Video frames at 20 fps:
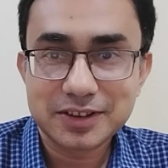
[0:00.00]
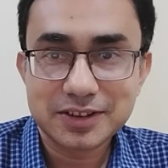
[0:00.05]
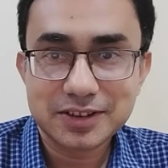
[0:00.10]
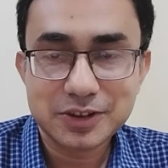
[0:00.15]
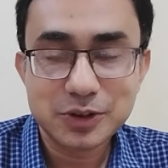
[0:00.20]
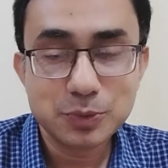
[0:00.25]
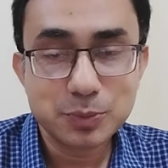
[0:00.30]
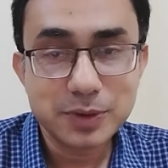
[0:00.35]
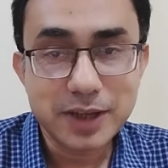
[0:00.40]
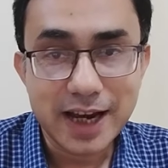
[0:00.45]

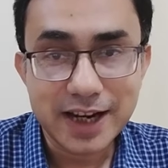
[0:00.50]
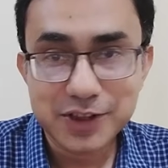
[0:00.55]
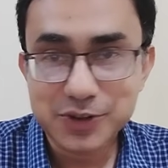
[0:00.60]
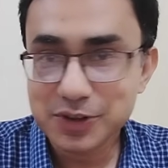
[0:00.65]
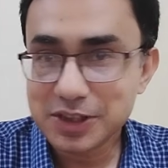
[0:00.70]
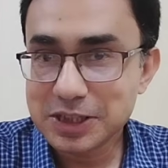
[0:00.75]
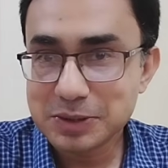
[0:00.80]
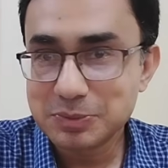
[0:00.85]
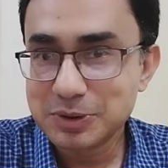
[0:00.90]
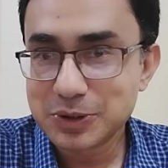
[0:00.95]
He'll be
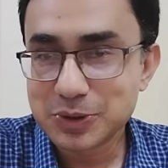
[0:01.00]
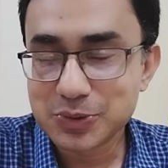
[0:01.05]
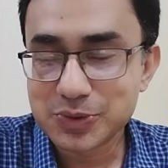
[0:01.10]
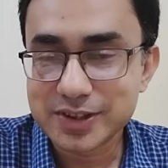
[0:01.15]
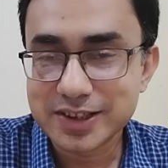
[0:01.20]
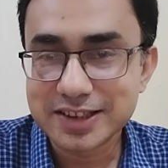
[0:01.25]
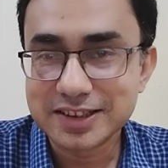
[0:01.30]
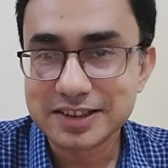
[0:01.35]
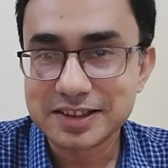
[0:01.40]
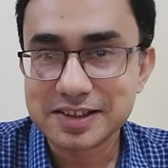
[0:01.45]
actually able to
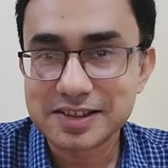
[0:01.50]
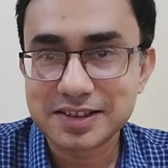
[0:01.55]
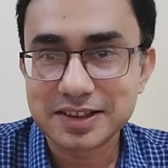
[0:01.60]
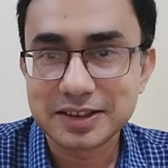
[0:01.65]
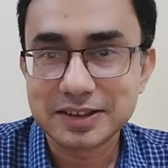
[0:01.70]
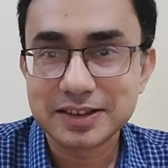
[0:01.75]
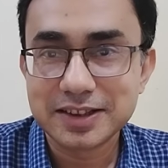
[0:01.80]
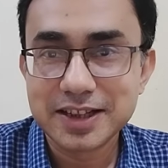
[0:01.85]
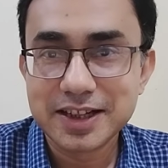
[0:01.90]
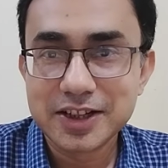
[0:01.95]
see this
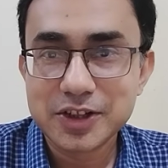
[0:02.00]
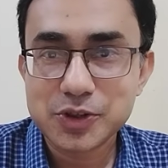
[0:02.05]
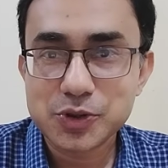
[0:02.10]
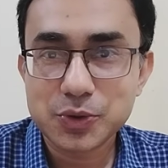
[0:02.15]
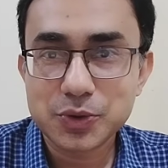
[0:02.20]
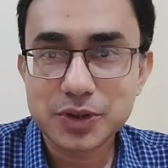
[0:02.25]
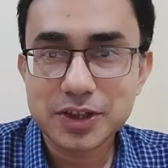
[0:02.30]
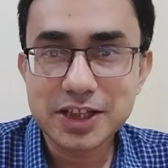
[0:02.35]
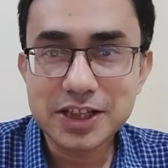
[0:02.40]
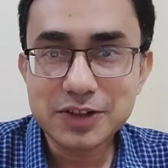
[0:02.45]
thing.
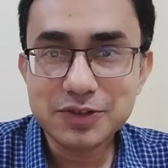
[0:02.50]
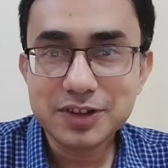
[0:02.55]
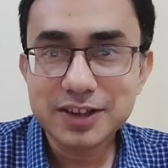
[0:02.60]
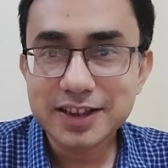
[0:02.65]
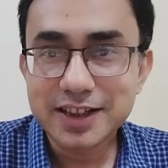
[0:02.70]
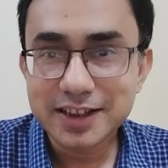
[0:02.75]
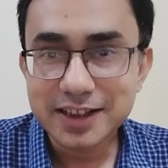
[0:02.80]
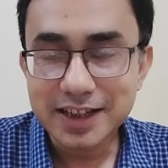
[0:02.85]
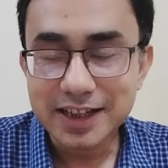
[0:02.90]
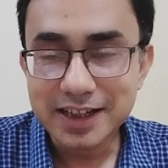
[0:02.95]
So he
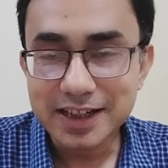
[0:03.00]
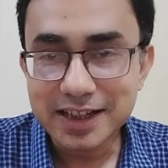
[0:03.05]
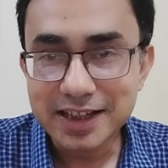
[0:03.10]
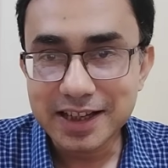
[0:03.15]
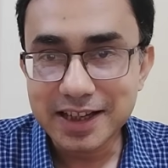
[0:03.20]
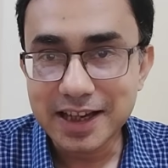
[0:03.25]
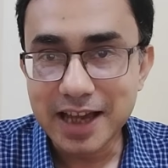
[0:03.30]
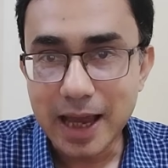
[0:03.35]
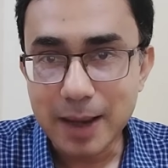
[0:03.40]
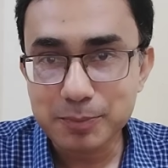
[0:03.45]
will get
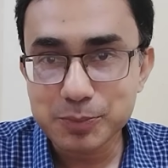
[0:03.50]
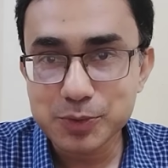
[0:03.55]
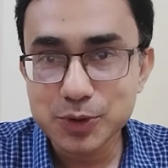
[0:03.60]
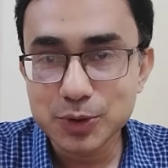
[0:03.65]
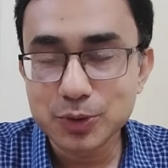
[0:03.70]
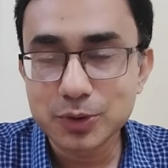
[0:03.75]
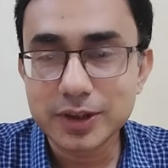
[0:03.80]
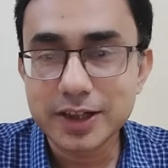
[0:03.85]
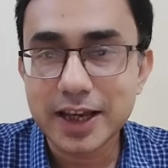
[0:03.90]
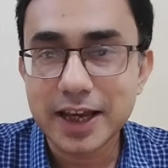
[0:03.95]

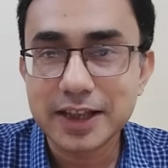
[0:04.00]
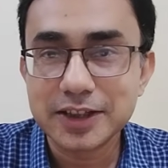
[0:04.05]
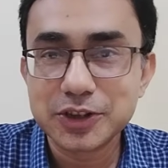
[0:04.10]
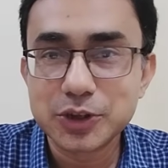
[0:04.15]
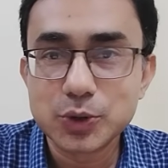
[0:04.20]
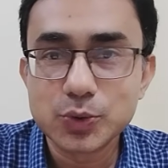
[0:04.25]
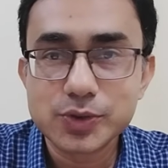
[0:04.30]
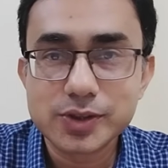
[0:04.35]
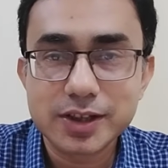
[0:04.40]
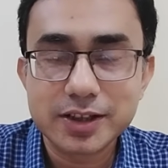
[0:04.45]
absolutely
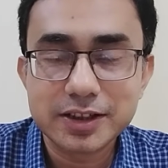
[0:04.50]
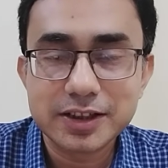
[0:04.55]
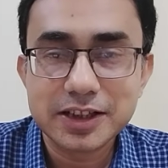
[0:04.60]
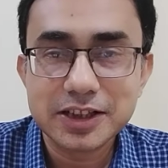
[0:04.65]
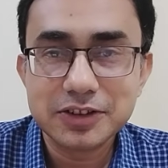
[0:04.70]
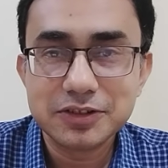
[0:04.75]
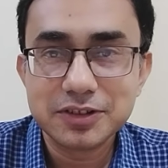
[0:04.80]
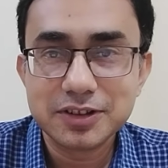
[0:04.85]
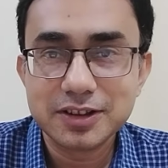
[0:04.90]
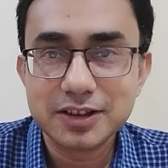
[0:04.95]
enthused, and
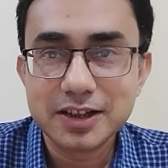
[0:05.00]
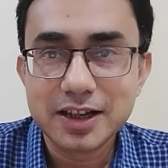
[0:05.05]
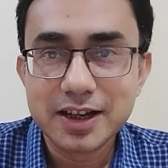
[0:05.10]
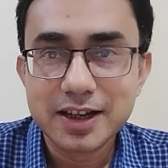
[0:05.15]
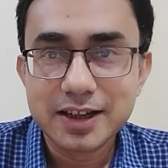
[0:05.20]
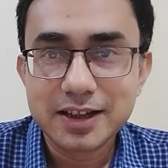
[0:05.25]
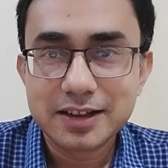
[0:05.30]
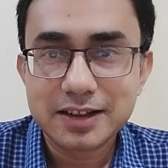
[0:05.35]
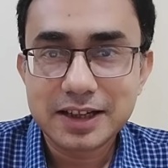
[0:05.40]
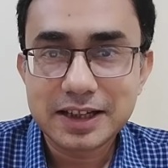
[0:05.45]
he will
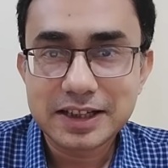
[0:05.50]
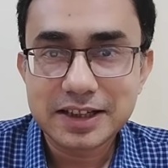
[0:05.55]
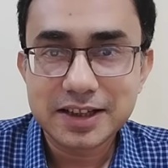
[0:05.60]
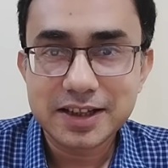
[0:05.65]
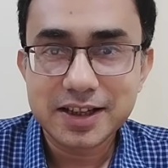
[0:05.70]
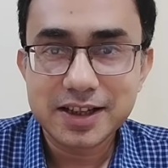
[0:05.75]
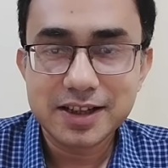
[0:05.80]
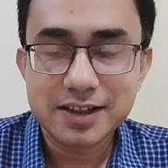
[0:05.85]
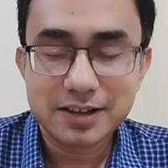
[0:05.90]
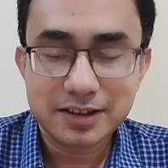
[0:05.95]

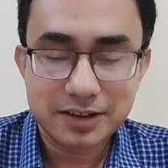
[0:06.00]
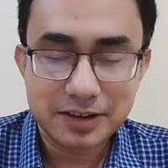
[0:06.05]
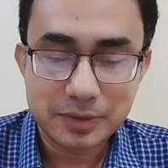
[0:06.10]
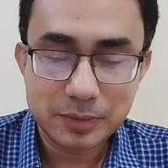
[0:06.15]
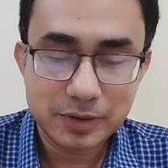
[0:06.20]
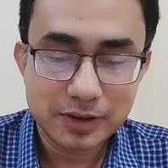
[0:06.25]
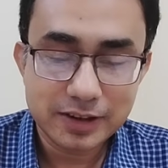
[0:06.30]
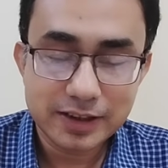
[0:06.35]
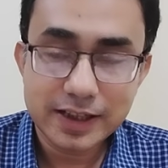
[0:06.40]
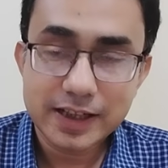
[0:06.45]

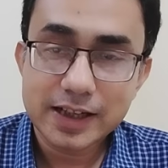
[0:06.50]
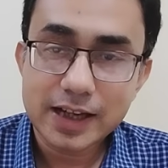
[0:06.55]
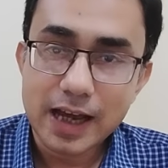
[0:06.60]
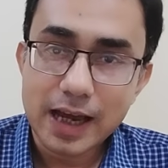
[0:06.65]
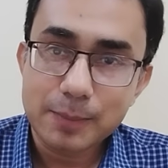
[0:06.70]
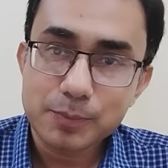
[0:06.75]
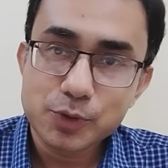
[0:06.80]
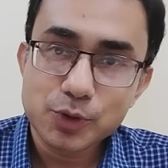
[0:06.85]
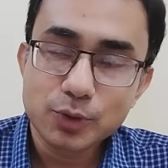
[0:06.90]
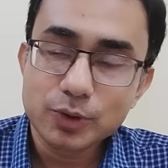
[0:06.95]
it'll
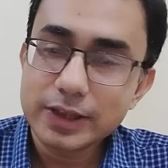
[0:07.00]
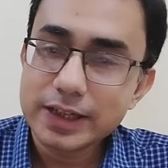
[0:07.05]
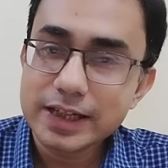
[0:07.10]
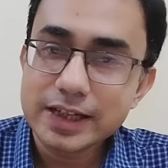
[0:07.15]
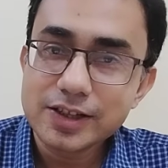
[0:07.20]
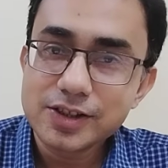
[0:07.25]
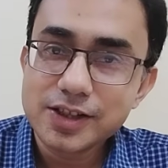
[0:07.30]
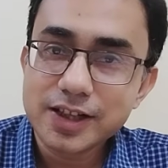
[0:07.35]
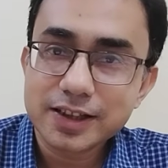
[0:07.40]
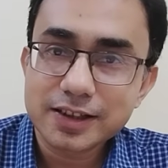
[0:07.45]

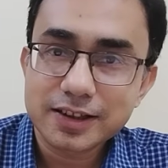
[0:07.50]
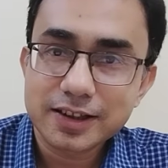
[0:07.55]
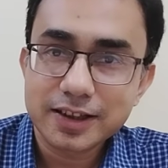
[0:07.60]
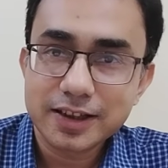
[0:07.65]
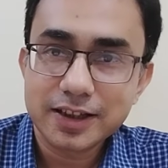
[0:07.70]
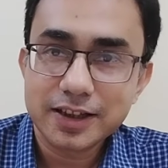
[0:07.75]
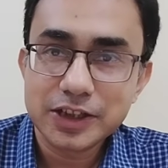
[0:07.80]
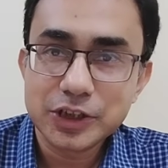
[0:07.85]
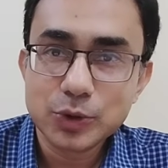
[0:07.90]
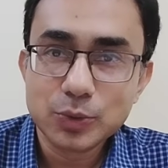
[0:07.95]
absolutely inject
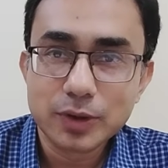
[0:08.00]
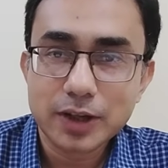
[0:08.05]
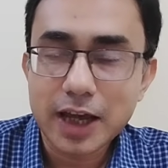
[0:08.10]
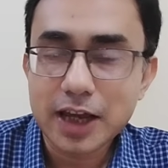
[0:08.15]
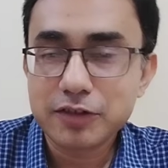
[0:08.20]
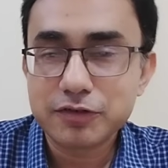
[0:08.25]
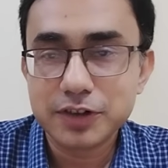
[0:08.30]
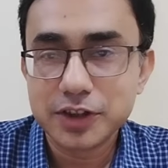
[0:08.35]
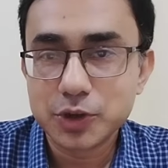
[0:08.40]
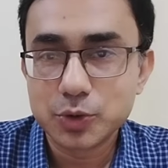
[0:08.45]
a new
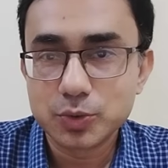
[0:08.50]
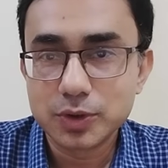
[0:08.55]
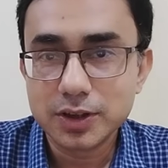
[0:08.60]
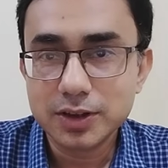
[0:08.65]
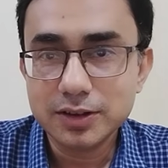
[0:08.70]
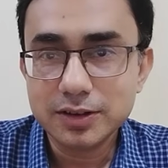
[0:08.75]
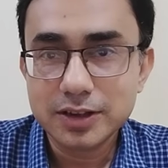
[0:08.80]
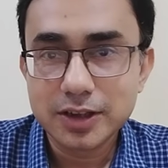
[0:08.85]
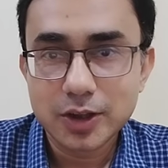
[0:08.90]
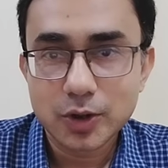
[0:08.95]
life into
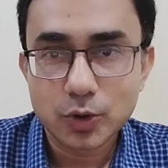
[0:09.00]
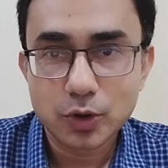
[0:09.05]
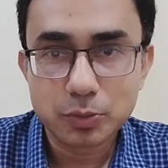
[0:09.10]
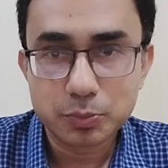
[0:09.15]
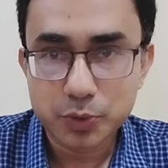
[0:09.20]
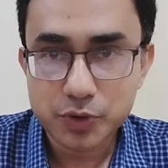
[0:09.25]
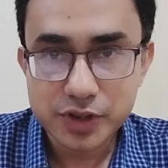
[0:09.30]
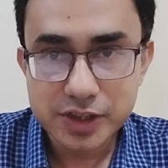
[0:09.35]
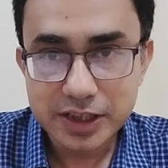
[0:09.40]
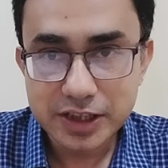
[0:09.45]
the
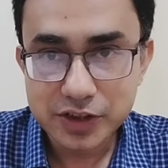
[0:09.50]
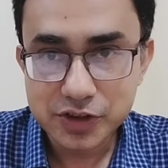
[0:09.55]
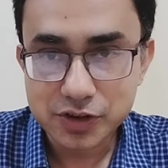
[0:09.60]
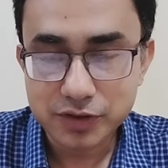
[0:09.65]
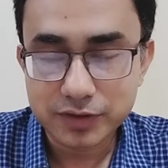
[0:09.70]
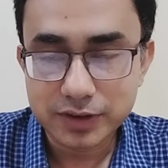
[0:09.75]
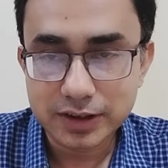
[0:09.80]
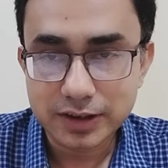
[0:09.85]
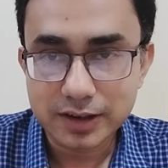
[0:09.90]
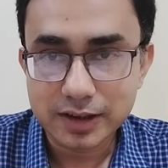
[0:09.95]
whole proceedings
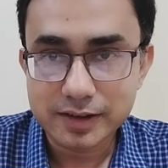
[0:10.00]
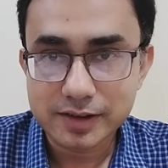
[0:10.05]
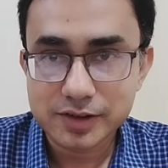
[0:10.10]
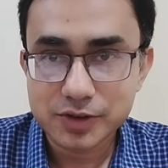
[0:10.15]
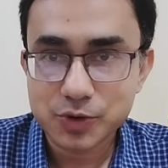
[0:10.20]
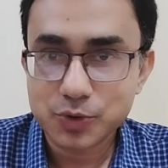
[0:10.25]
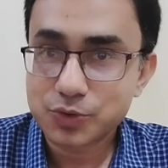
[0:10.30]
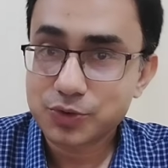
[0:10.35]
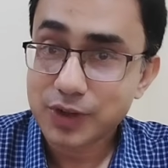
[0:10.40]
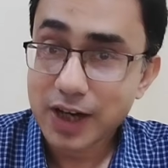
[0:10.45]
of the
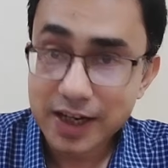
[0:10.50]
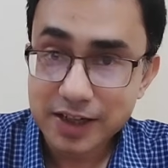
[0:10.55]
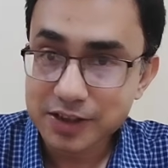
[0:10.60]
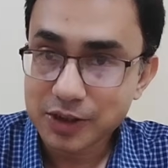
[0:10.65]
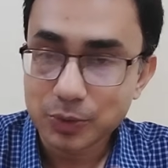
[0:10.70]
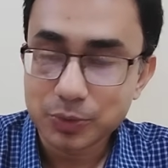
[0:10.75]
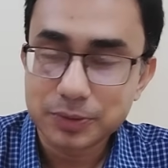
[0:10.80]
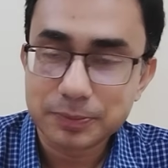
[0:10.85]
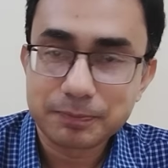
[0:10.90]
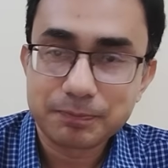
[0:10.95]
class. So try it
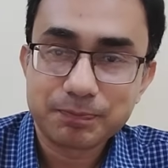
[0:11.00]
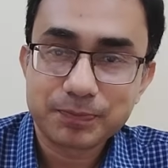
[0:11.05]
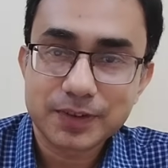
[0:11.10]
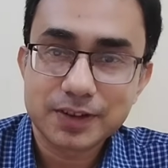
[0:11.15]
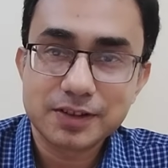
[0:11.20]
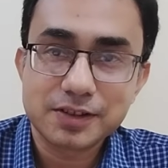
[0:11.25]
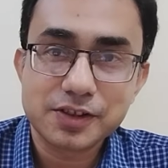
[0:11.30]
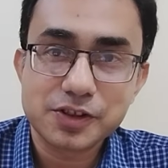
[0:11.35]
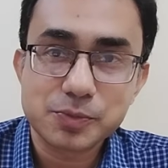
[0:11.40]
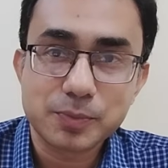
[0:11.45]
out.
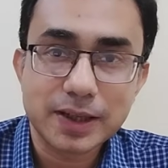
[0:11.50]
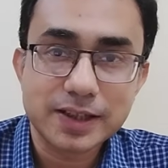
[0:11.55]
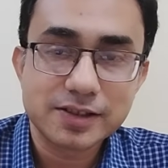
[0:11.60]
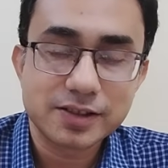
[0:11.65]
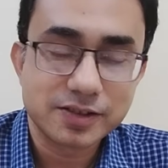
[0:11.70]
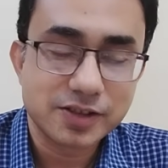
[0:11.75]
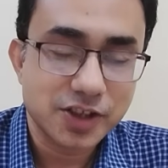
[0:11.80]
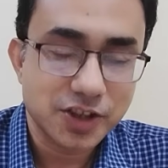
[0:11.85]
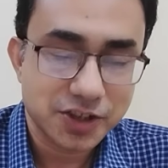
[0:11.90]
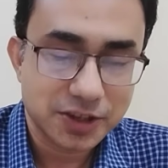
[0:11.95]
This is my
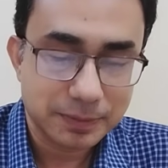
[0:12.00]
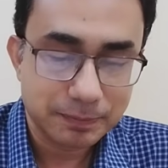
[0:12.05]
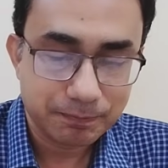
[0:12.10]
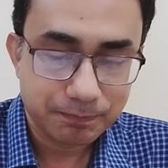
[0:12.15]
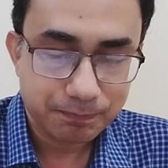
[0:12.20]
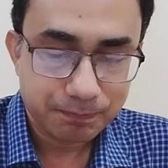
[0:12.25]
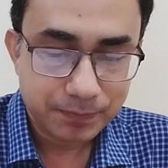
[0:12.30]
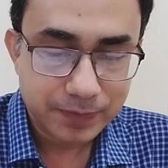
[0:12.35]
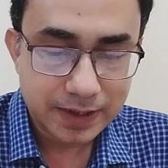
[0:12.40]
suggestion.